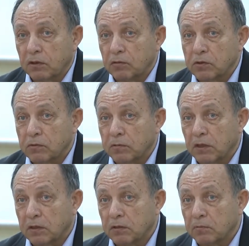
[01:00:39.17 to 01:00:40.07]
have
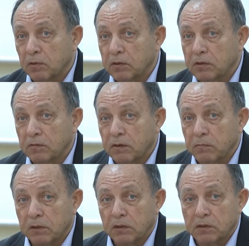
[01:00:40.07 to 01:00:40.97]
enough
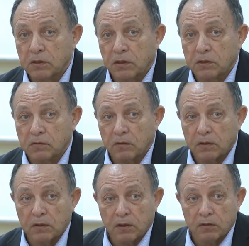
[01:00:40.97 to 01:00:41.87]
powers
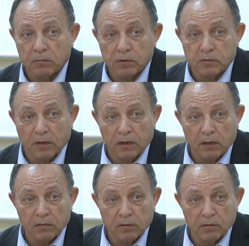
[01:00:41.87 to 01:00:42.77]
and
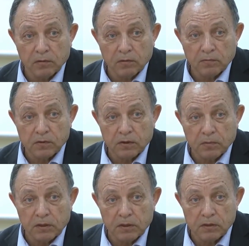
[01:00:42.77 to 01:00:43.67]
forces to
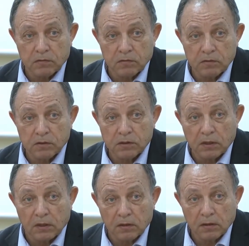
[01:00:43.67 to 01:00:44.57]
hold such a
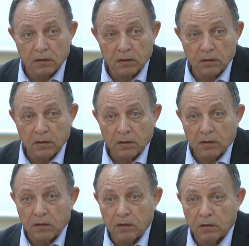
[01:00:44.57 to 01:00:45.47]
seminar,
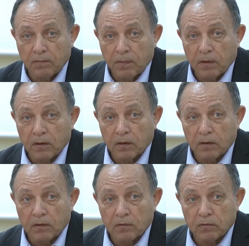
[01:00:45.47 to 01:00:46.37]
this
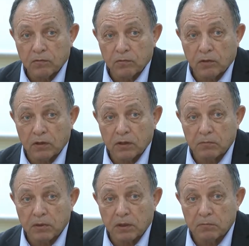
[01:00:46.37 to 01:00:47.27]
would be
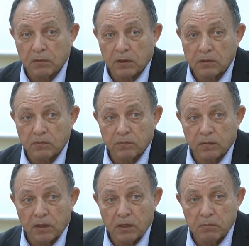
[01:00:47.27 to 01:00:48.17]
interesting. And
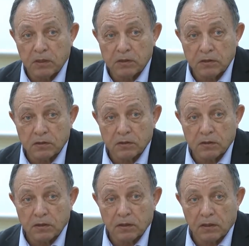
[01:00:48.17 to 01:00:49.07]
modern
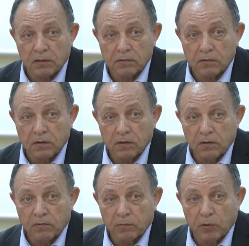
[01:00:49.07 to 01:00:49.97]
technologies allow
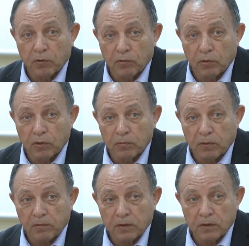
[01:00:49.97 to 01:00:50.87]
to
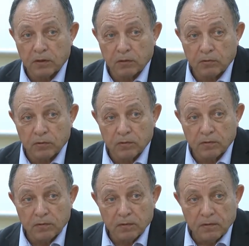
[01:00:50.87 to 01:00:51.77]
maintain
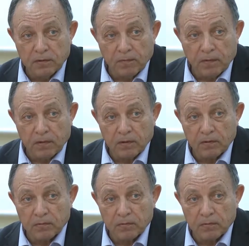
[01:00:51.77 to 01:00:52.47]
communications